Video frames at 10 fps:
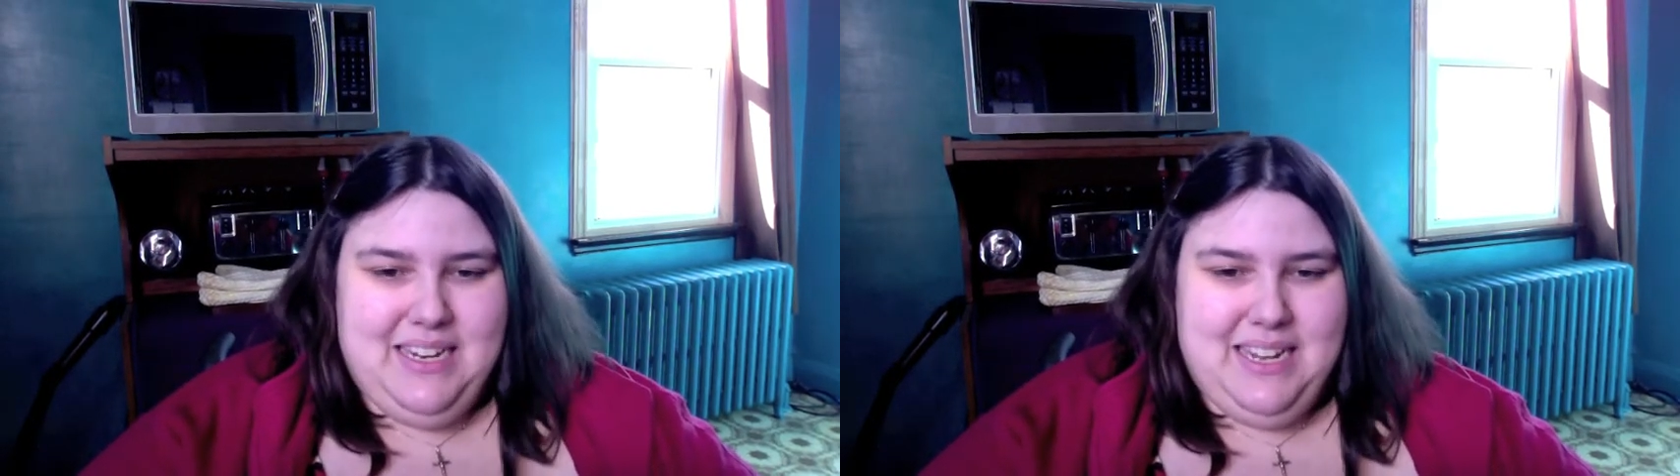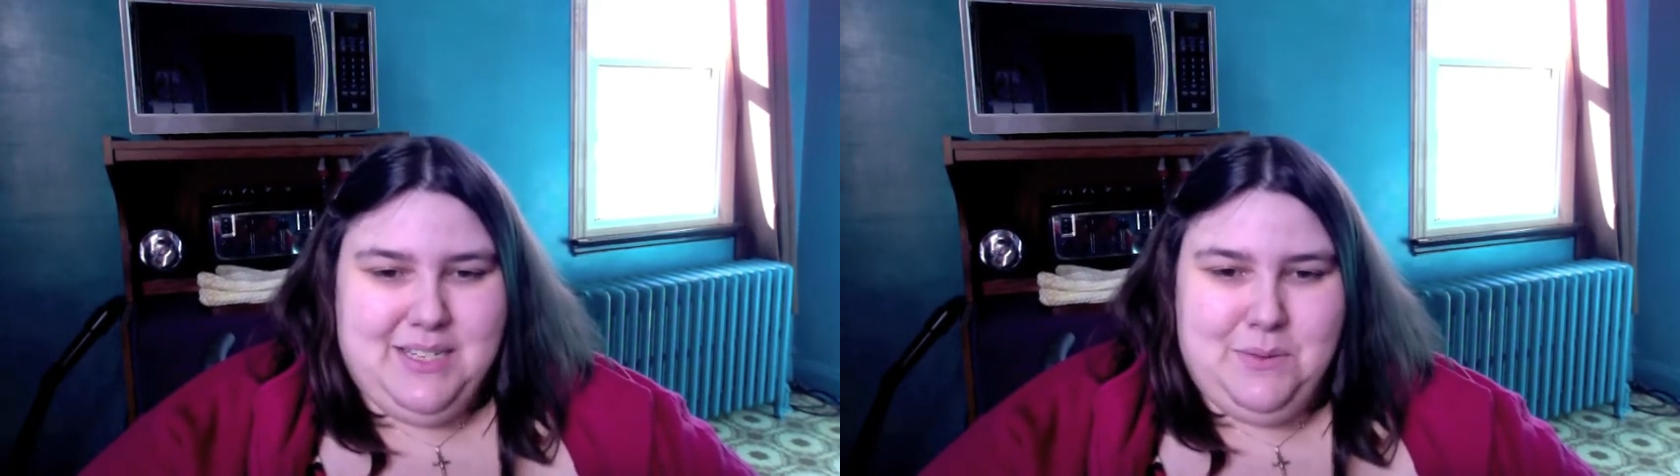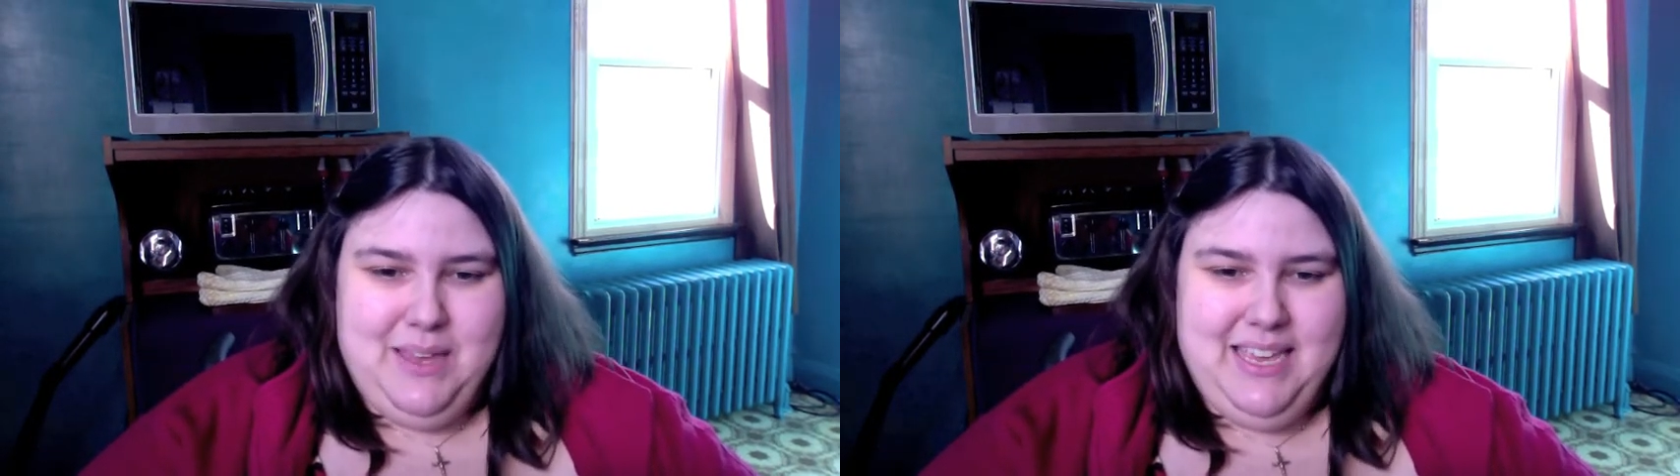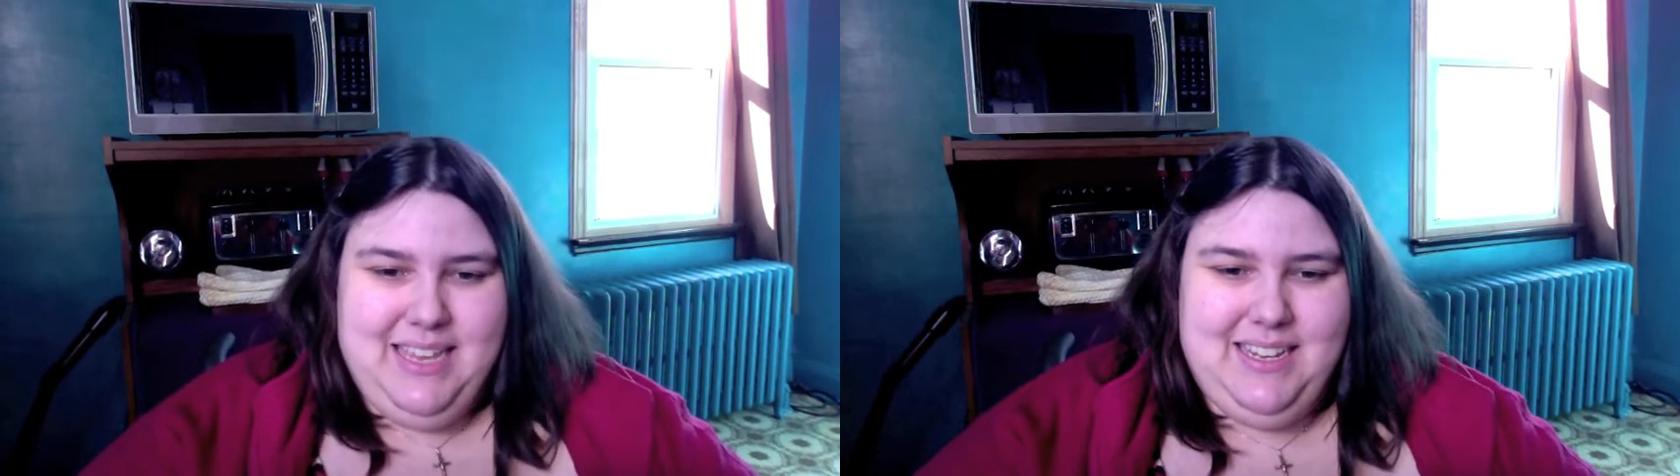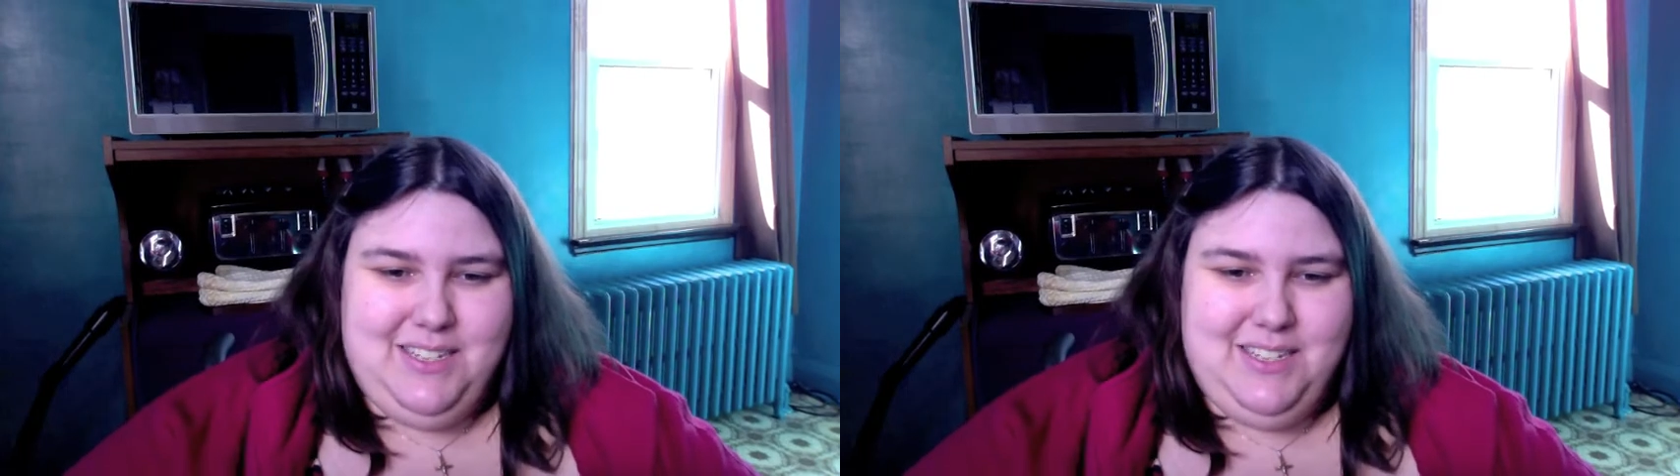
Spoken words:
next week,